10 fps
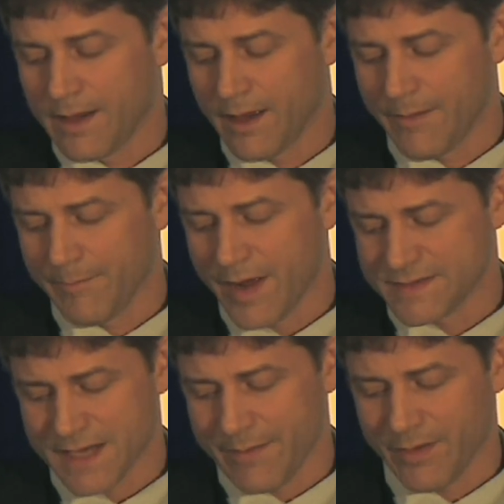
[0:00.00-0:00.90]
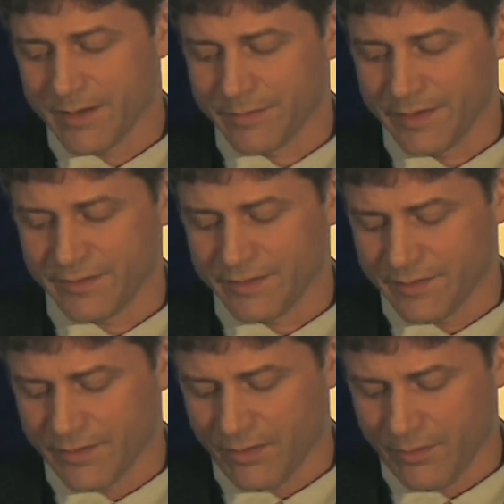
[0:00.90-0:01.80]
Mount Simon
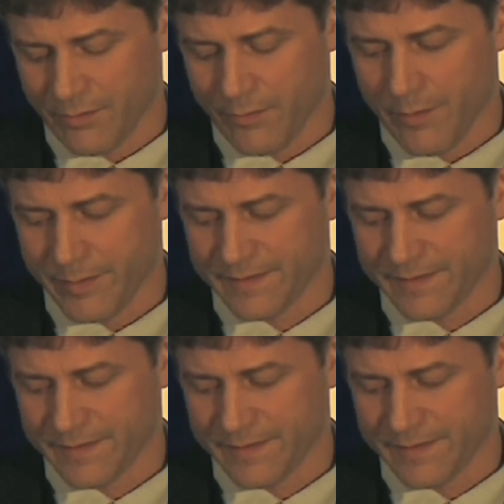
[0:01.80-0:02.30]
completions, we won't